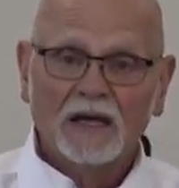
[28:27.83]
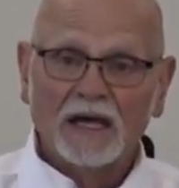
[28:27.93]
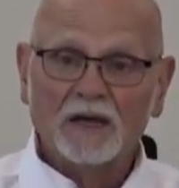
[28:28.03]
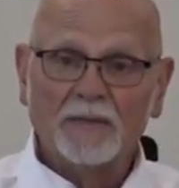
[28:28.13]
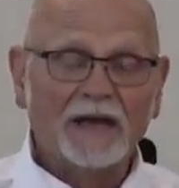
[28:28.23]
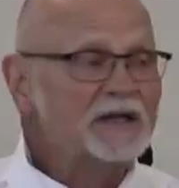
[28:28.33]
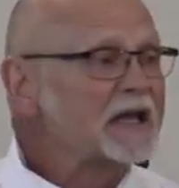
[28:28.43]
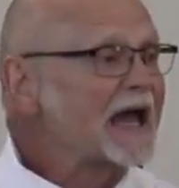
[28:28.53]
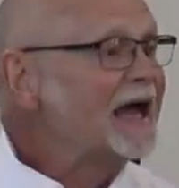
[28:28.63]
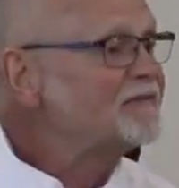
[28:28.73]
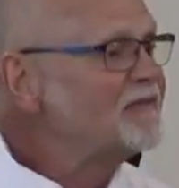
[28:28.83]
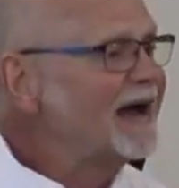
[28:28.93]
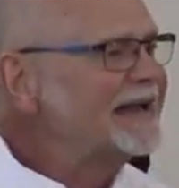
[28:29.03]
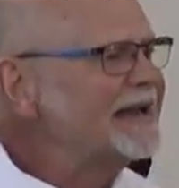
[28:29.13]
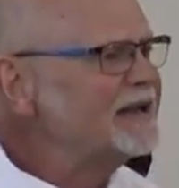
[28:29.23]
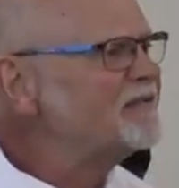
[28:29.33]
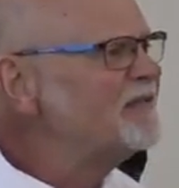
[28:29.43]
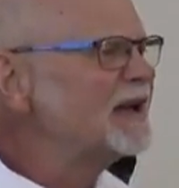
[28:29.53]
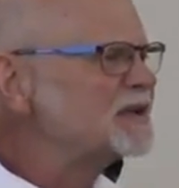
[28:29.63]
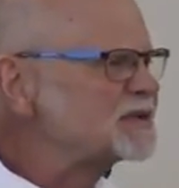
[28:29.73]
Amen. You can't find any
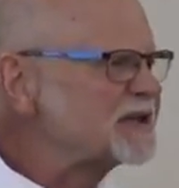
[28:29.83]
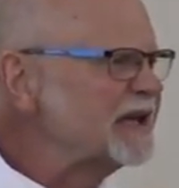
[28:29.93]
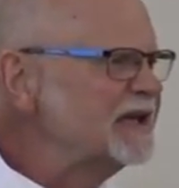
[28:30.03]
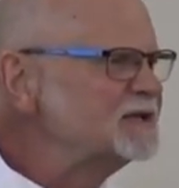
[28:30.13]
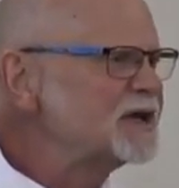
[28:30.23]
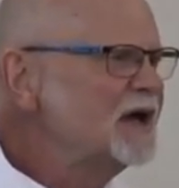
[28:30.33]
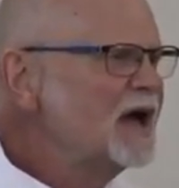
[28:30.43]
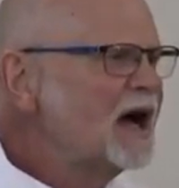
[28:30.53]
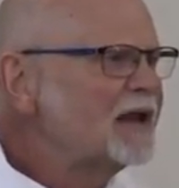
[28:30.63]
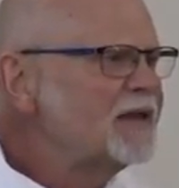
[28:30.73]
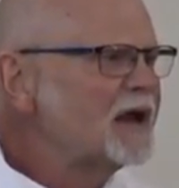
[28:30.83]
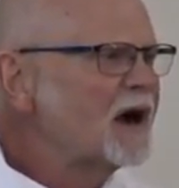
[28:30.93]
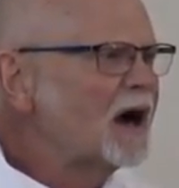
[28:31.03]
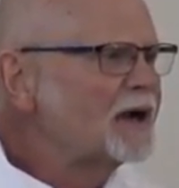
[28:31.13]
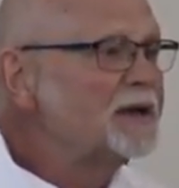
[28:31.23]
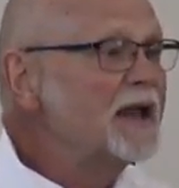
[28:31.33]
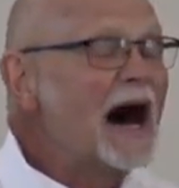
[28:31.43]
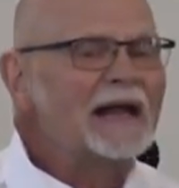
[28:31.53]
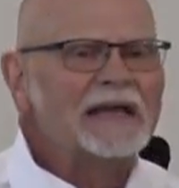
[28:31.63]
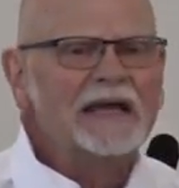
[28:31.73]
Philistines. Uh, there are
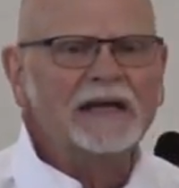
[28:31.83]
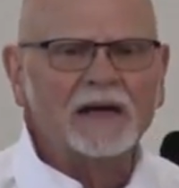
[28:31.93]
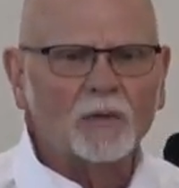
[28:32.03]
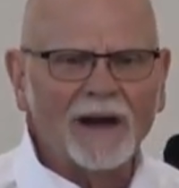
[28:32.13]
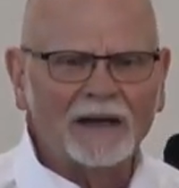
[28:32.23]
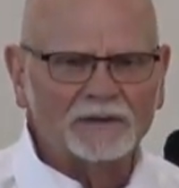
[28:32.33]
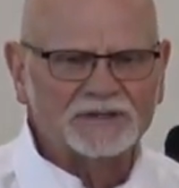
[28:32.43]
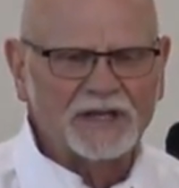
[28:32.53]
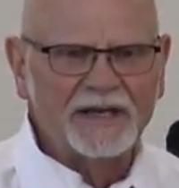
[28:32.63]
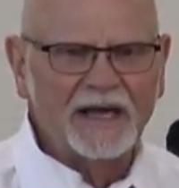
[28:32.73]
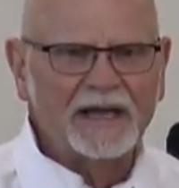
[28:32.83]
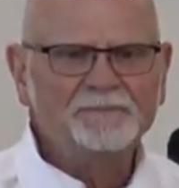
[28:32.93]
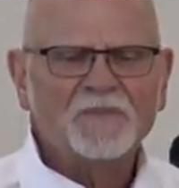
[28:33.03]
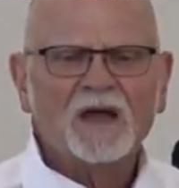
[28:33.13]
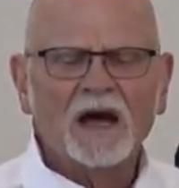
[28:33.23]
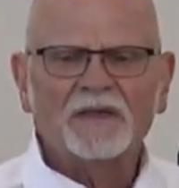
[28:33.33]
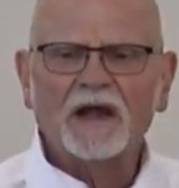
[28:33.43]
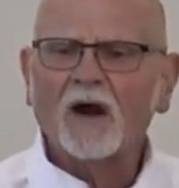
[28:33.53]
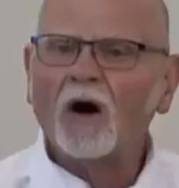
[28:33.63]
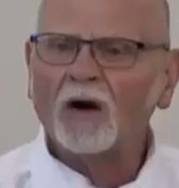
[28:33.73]
not any around today. Uh,
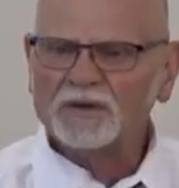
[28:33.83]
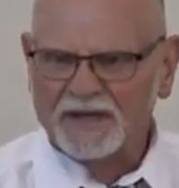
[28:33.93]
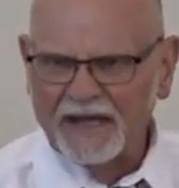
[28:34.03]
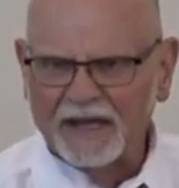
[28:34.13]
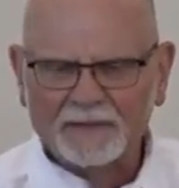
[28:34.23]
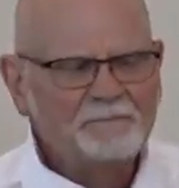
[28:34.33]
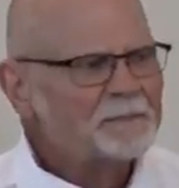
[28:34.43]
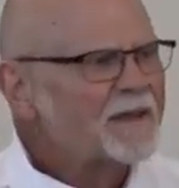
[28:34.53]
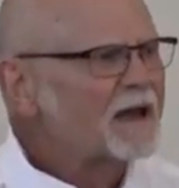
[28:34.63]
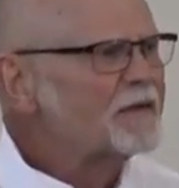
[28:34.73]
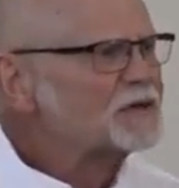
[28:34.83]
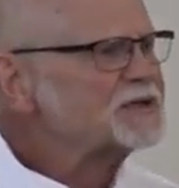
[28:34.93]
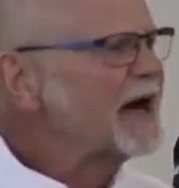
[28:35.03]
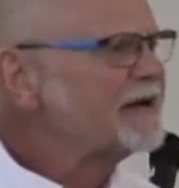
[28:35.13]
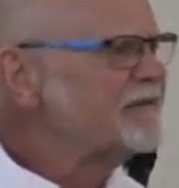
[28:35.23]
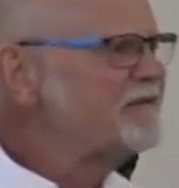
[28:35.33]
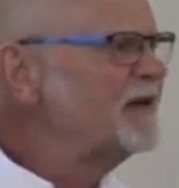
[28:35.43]
they're all dead. Uh, there's not a